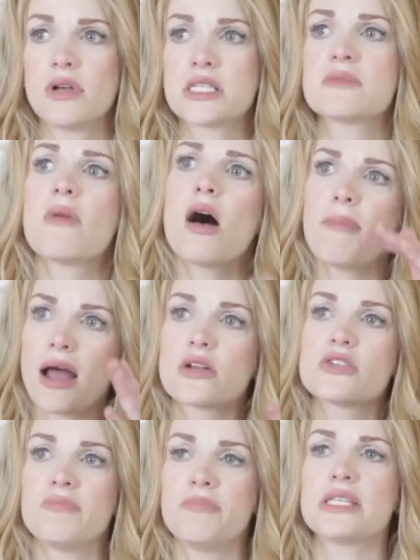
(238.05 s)
a small
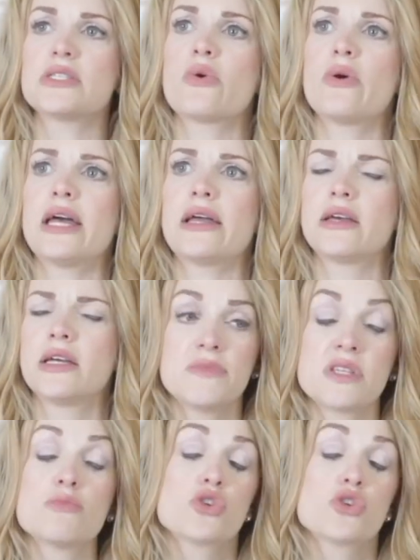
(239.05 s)
pouch of Bisquick, some